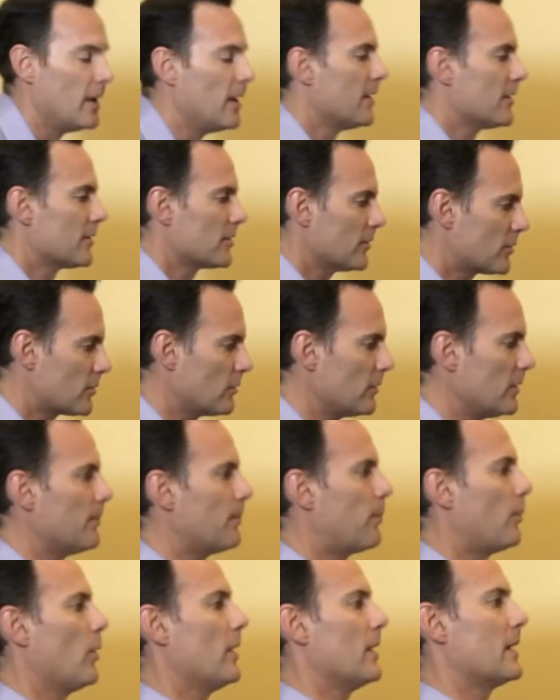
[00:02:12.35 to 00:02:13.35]
So it's really
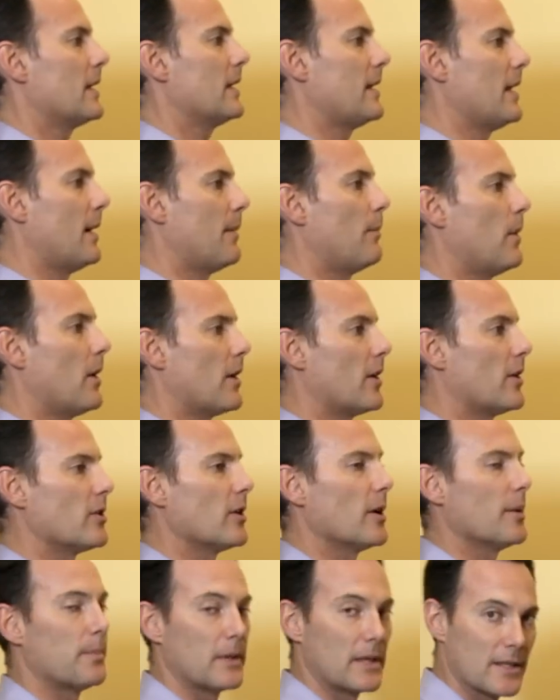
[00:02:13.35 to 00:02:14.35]
important to get that monitor
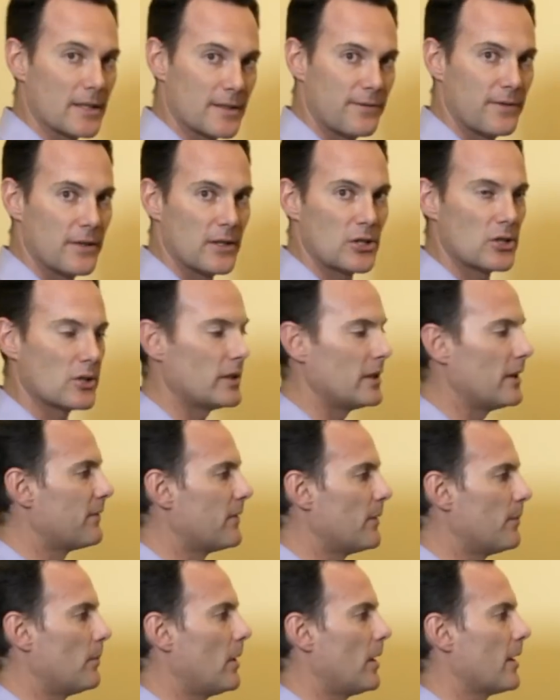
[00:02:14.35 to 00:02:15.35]
up, because visually if
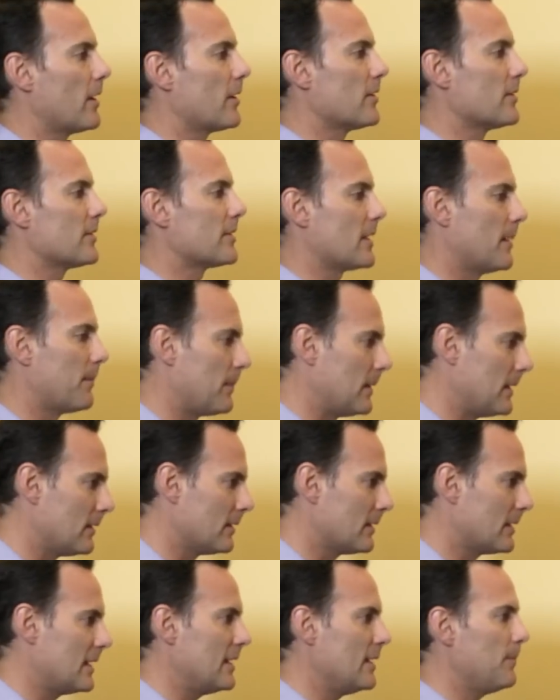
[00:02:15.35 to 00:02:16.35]
the monitor's up, it'll
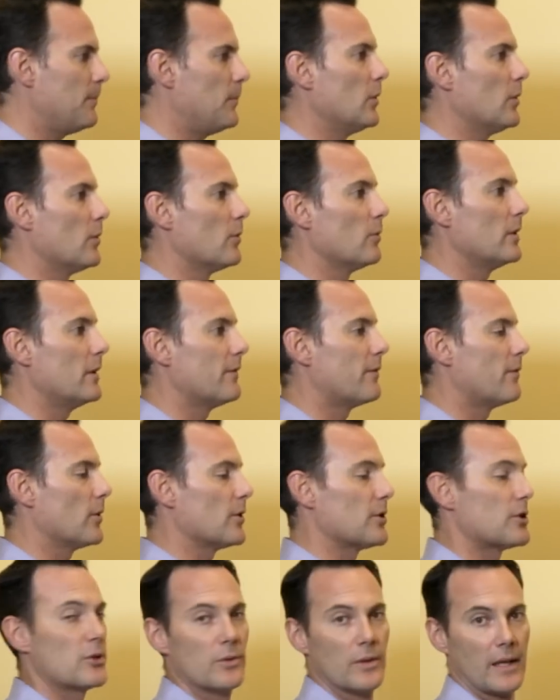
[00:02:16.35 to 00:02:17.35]
keep you and
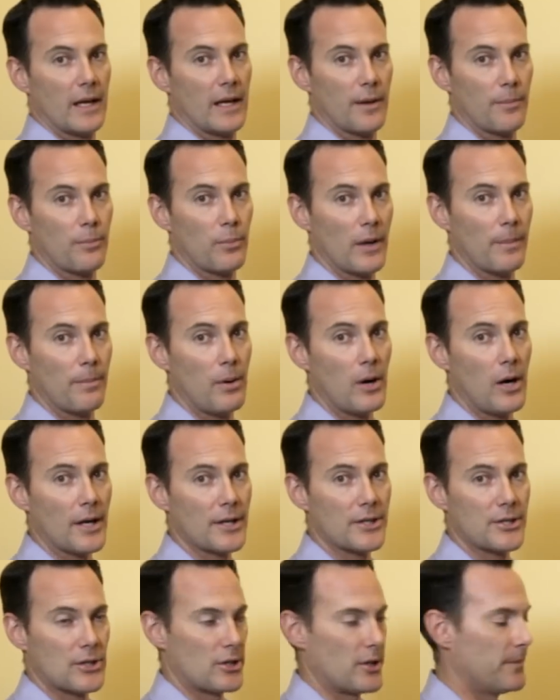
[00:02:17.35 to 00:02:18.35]
reinforce you in that upright
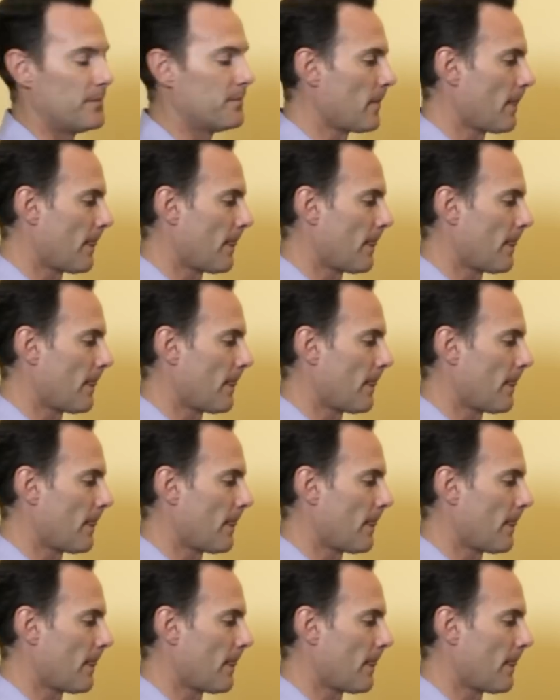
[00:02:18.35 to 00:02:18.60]
posture.